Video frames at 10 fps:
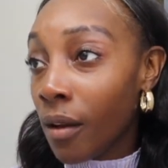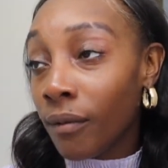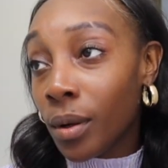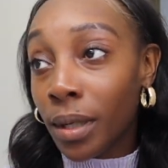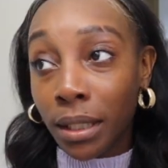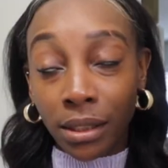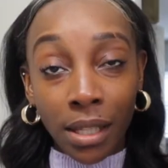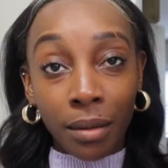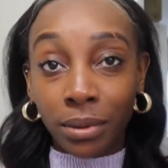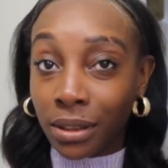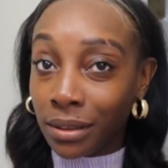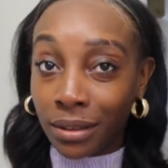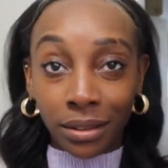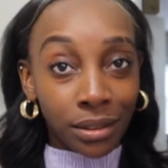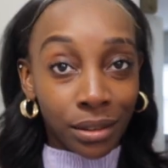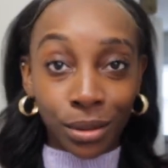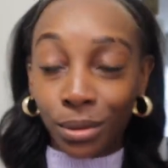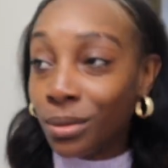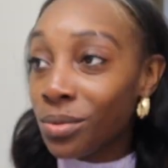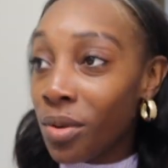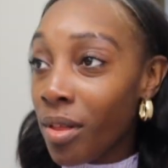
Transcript: Both head is out, but it's cool.